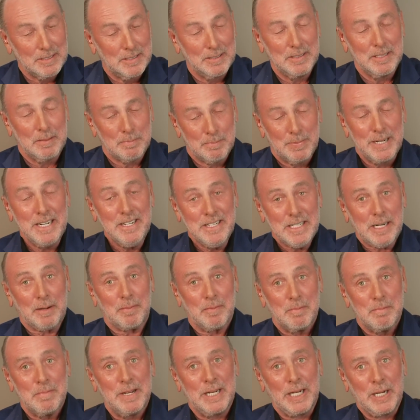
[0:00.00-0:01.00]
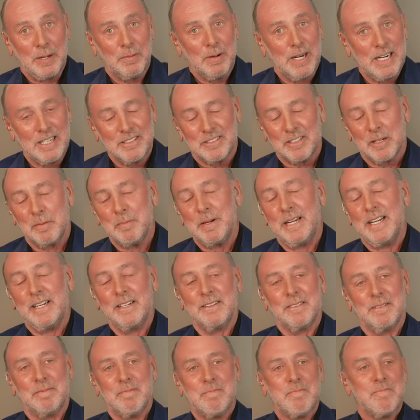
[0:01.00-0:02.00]
a beat up in many ways. I
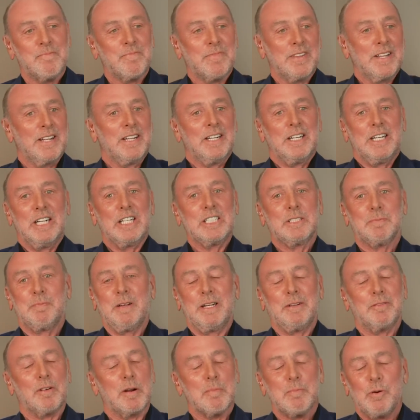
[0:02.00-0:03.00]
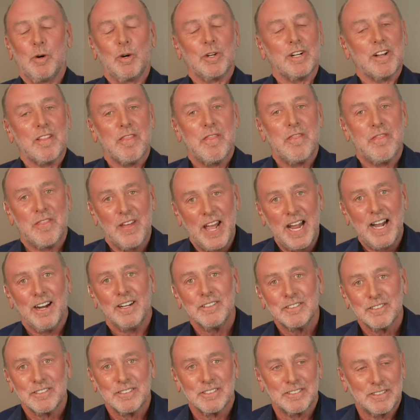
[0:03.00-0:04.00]
mean, it's been reported
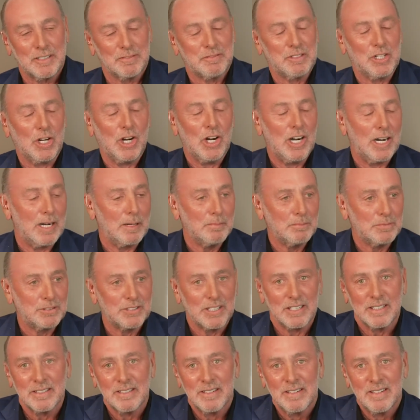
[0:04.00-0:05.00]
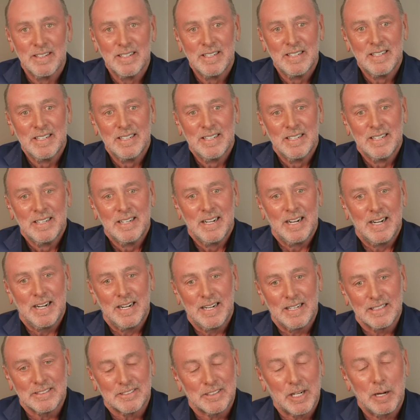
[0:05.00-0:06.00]
thousands of times
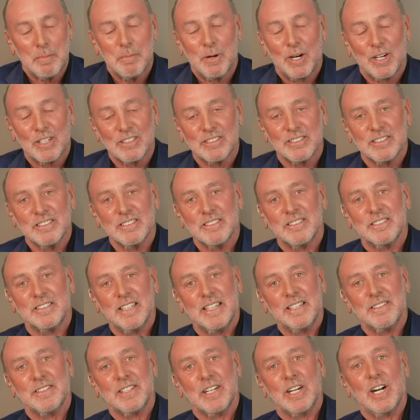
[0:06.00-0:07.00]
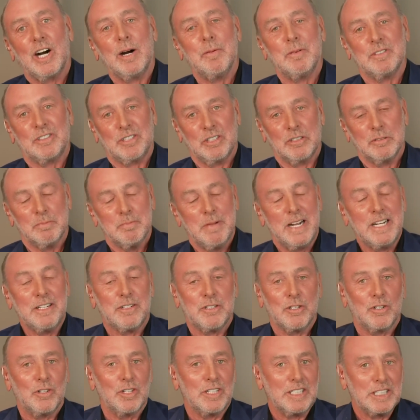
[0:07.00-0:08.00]
that Scott Morrison said that I was his
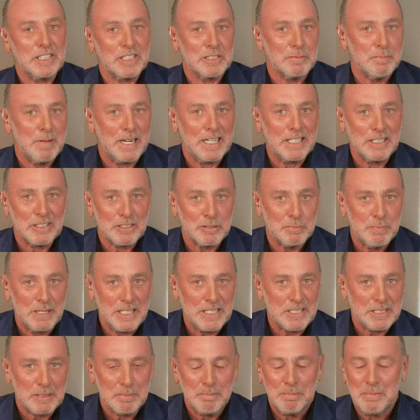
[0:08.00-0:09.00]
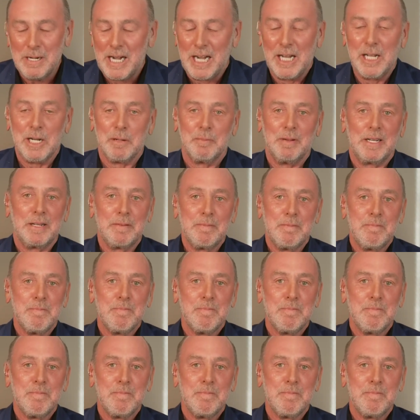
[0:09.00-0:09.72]
mentor in his maiden speech in Parliament.